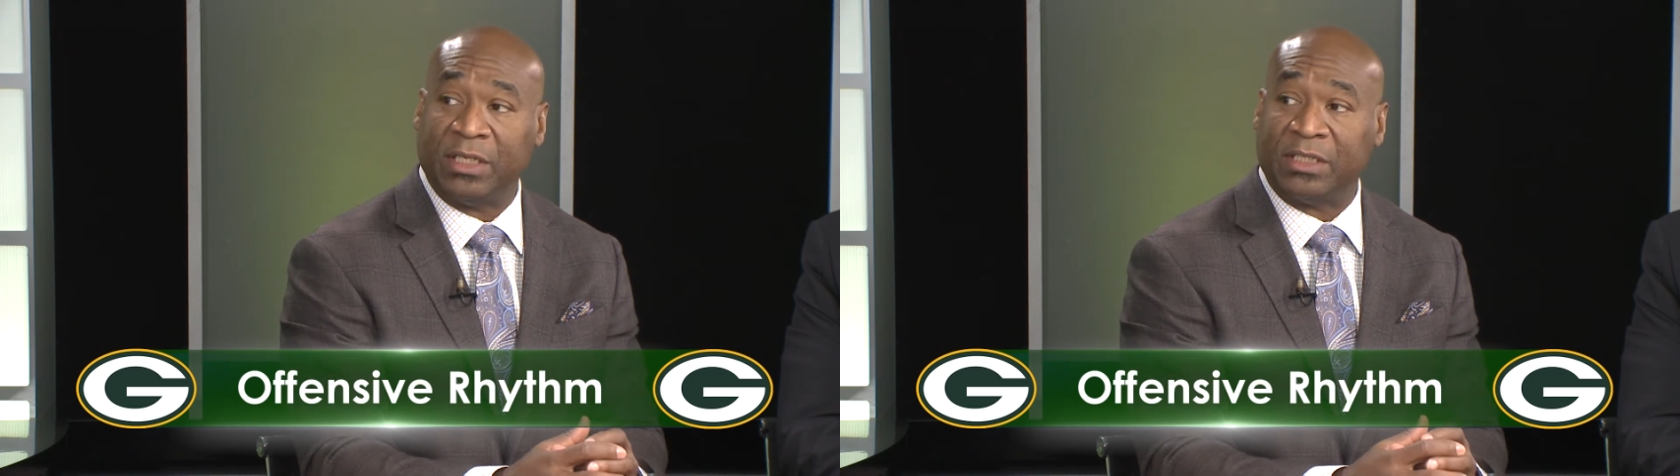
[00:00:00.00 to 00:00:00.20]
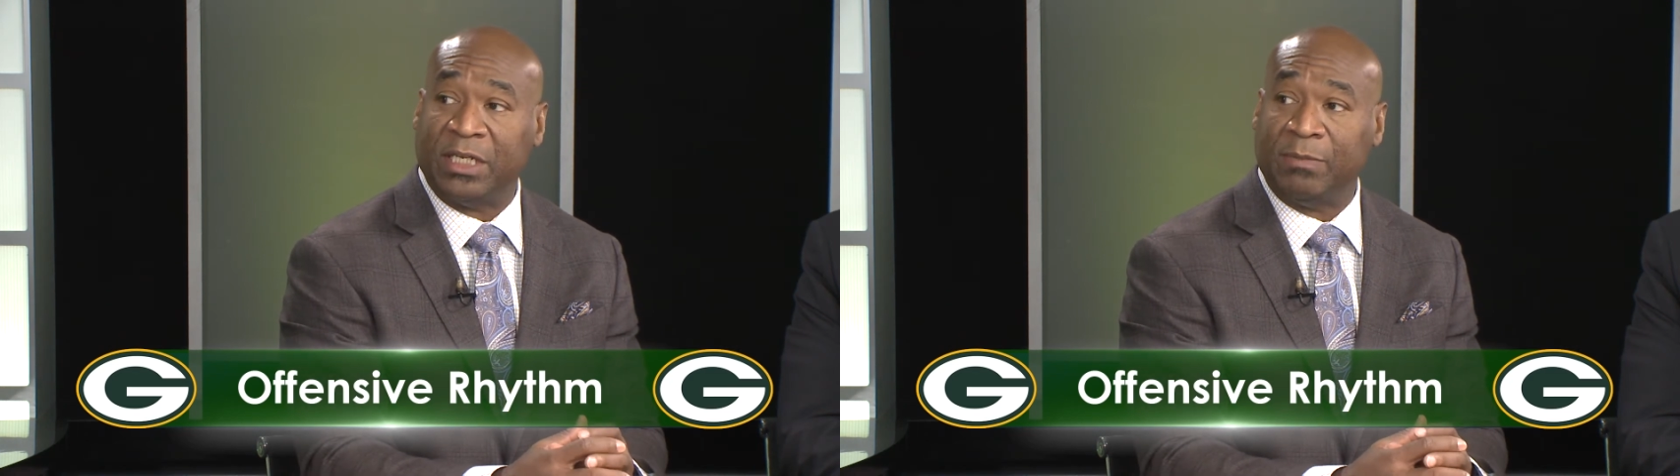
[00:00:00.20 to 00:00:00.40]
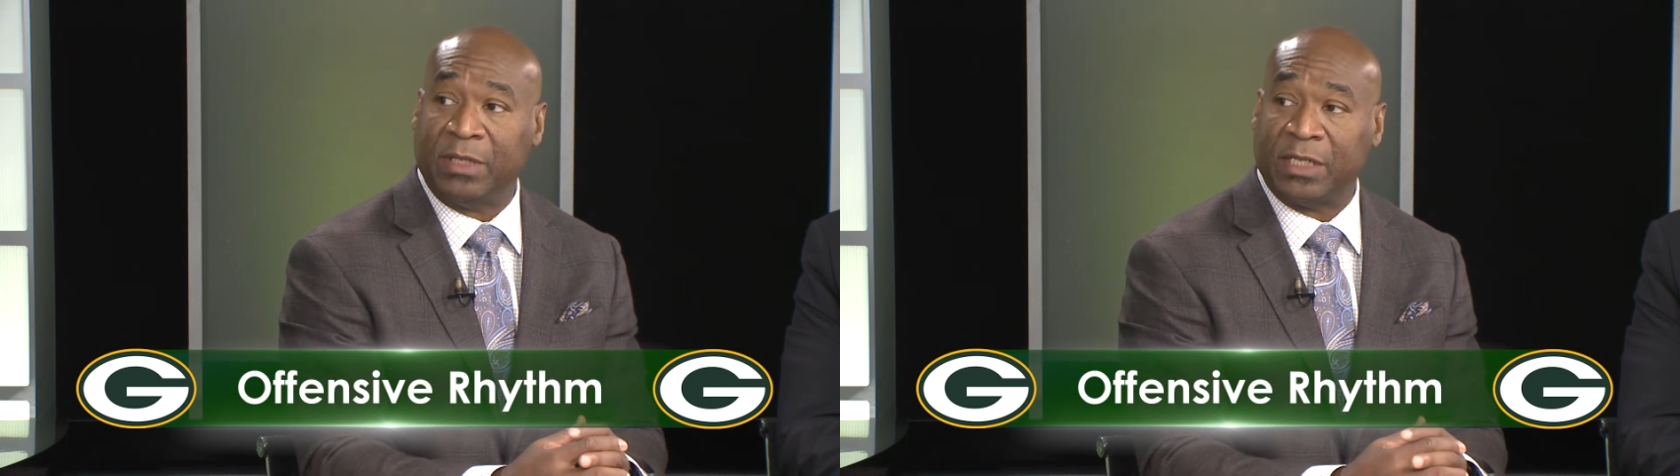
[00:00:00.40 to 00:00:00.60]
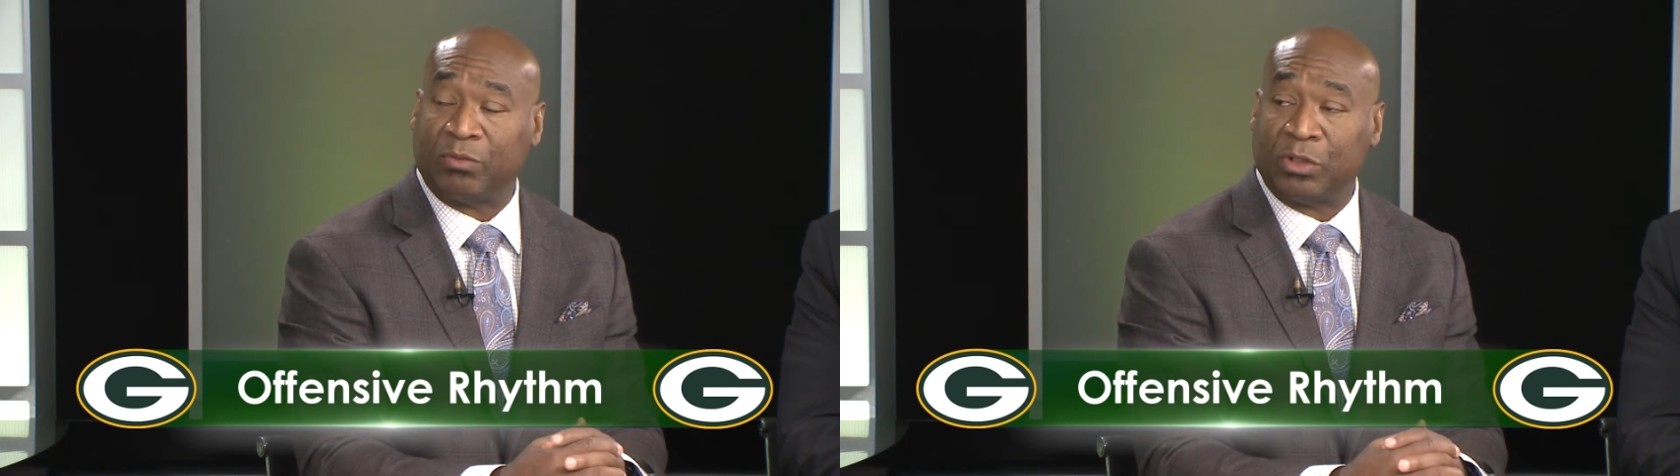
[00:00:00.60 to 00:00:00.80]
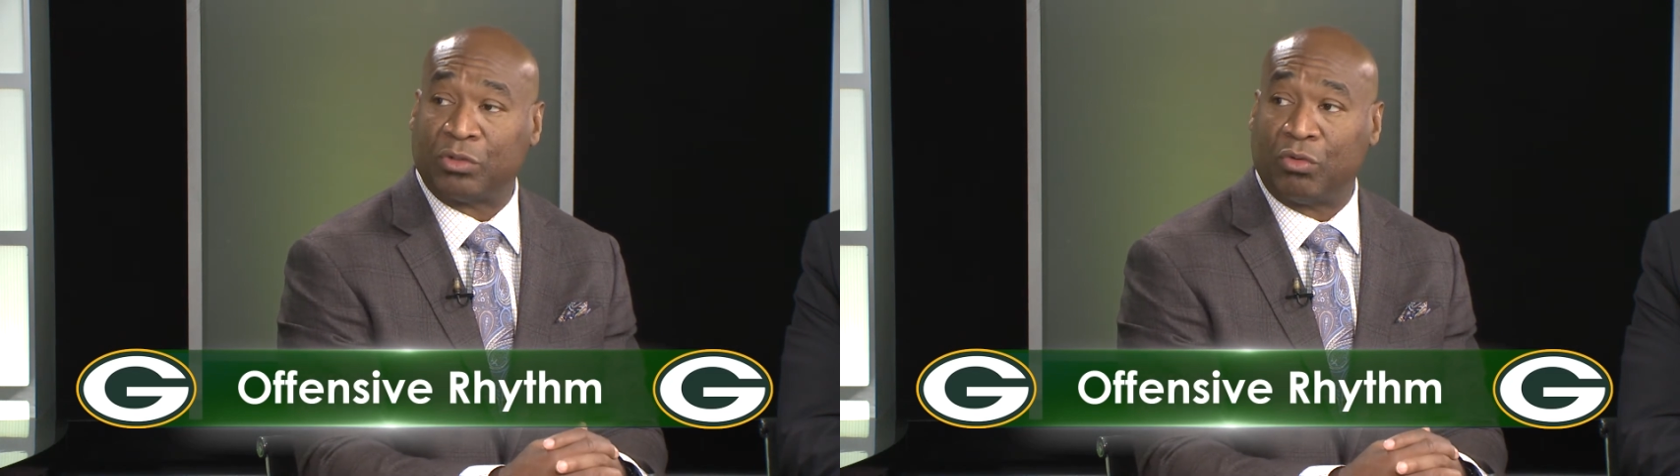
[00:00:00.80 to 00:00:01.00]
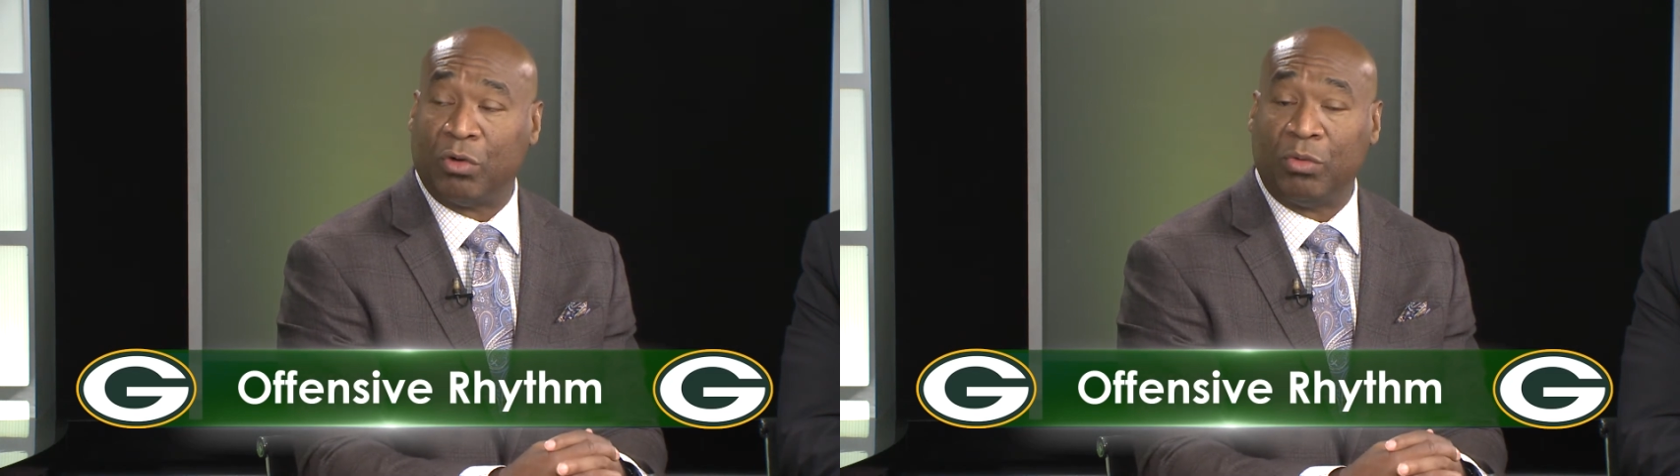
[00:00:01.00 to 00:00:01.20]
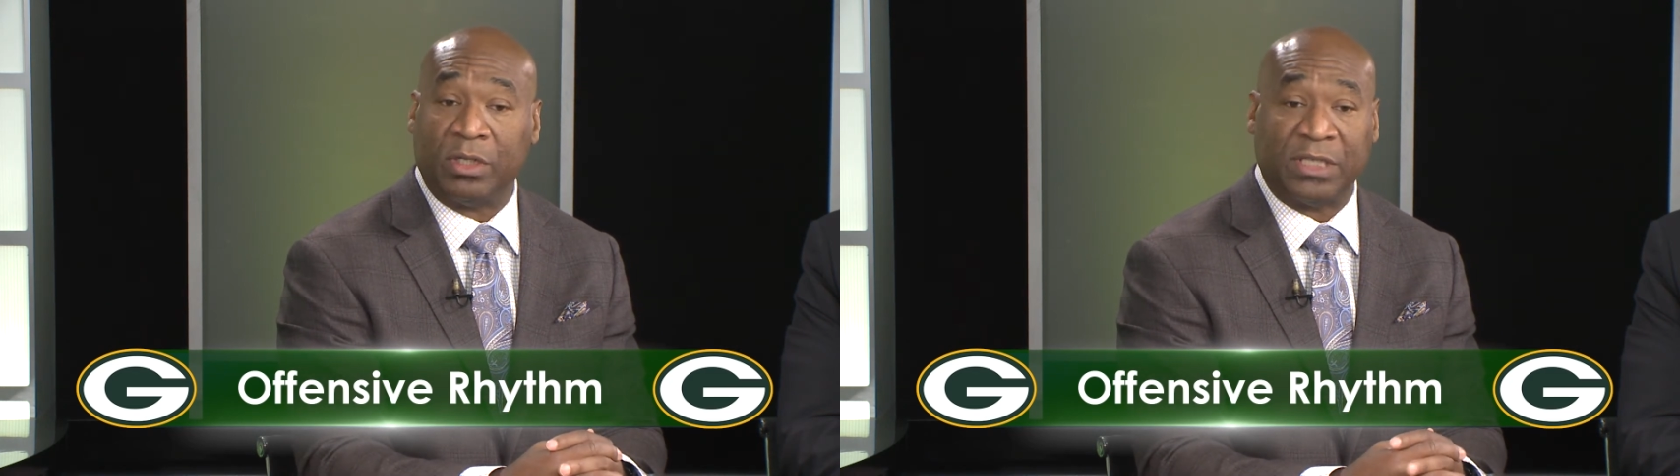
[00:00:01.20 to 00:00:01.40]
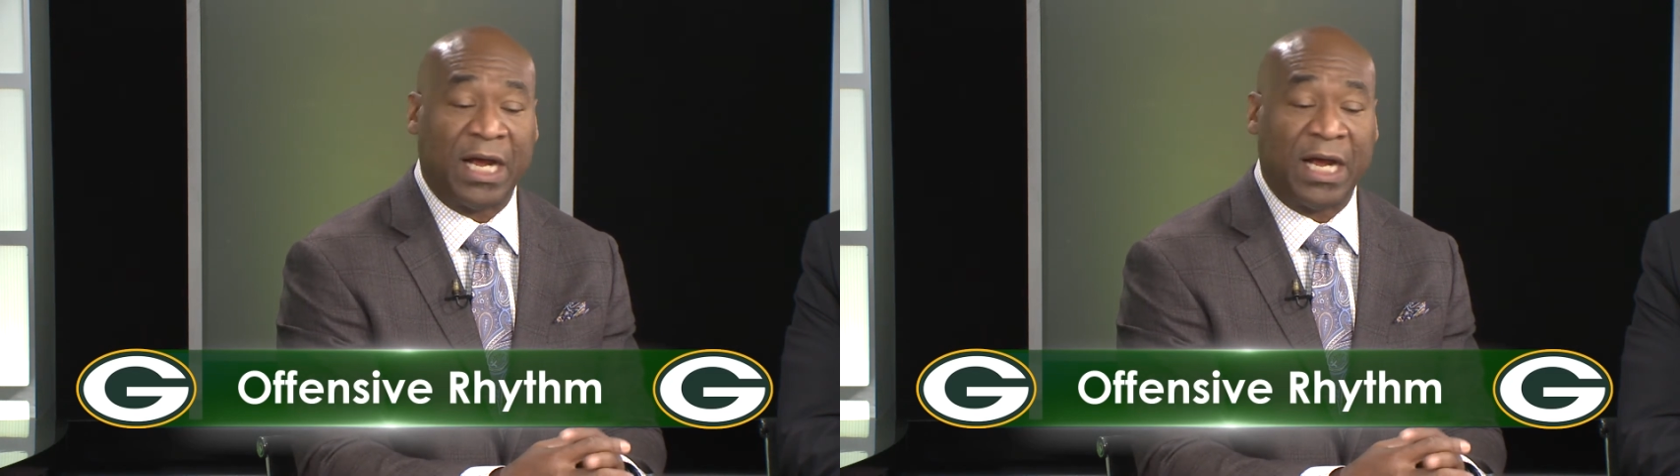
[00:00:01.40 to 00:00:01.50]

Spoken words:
this team, and that's what the score was.